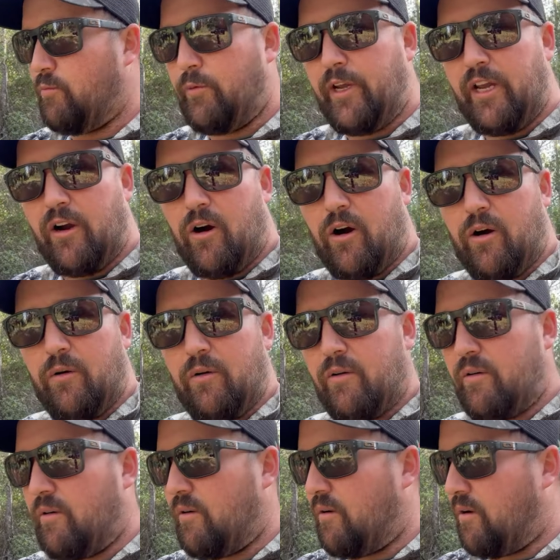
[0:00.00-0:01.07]
We are
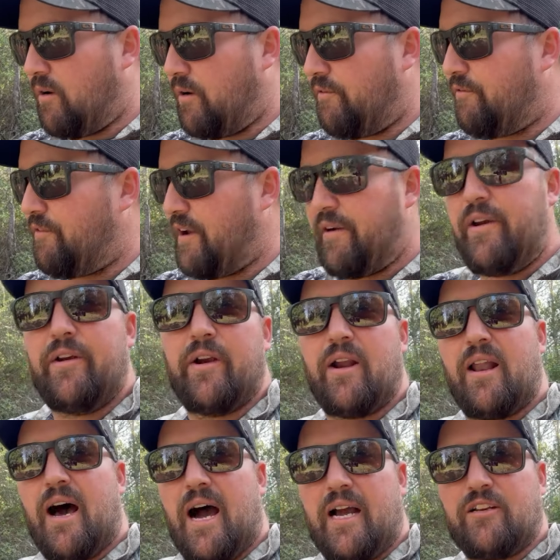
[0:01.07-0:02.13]
very
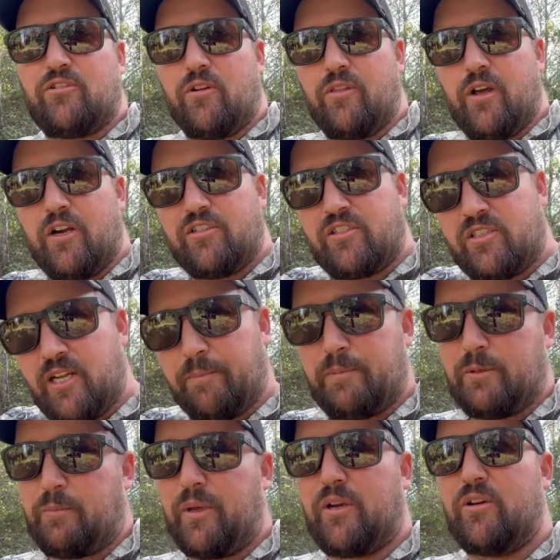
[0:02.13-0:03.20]
reliant on those
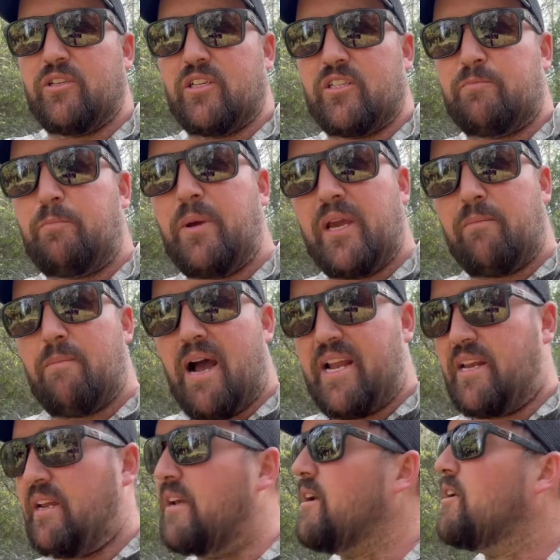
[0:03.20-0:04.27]
tips because it's big
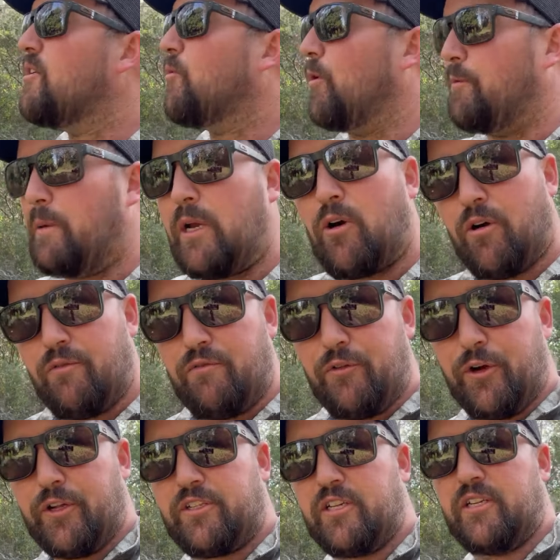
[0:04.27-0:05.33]
money when we
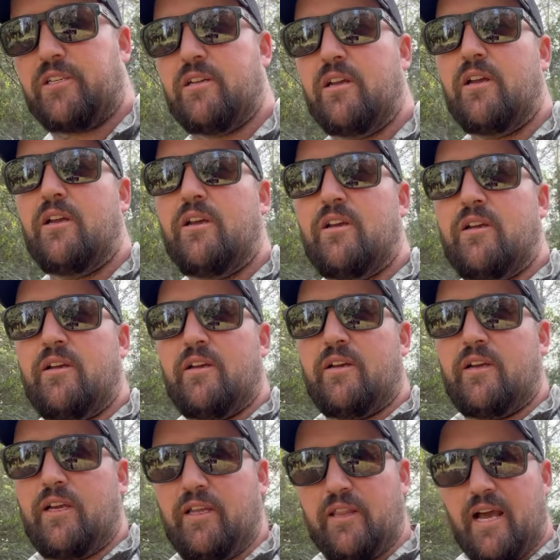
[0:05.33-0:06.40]
convert it
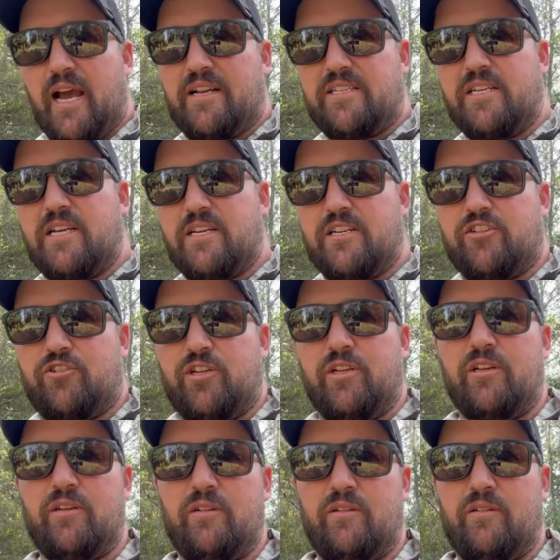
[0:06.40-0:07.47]
in the hunting industry.
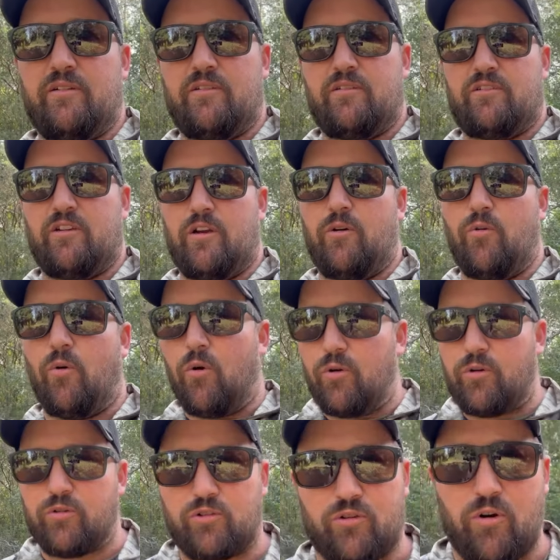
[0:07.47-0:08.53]
So all
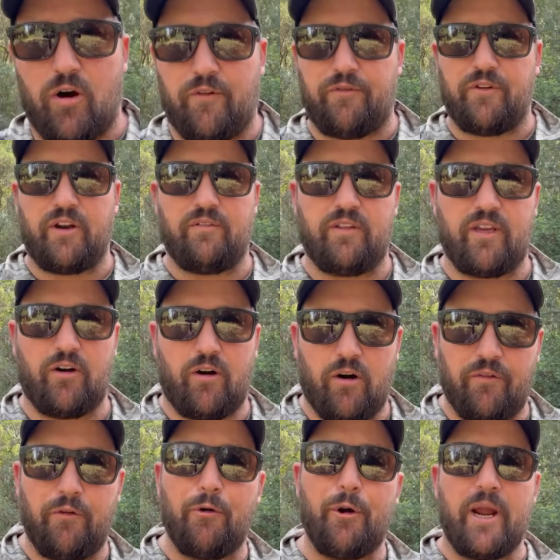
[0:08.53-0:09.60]
your staff and everything are
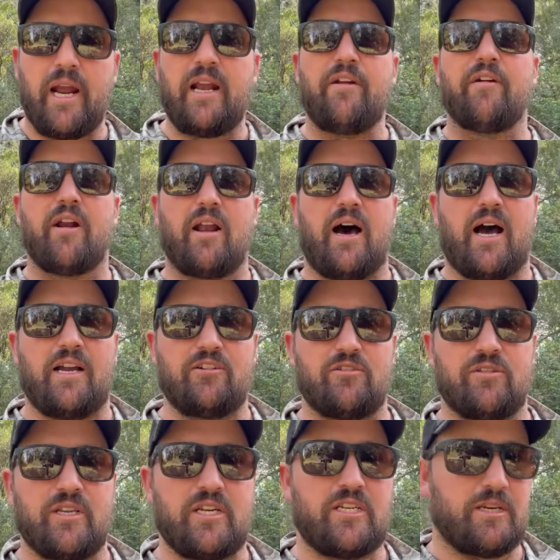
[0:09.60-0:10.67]
really reliant
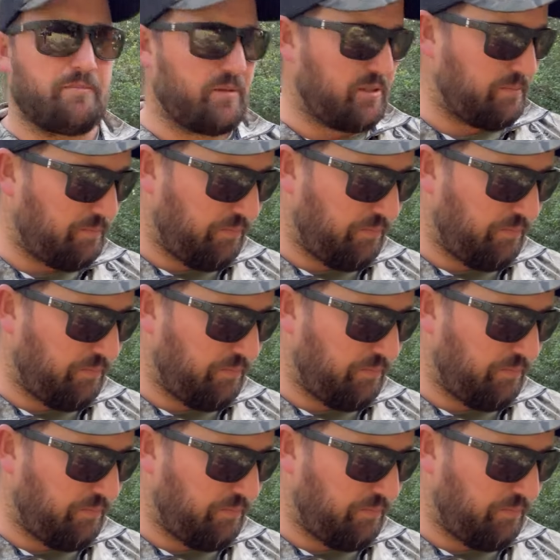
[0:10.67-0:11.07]
on their tips.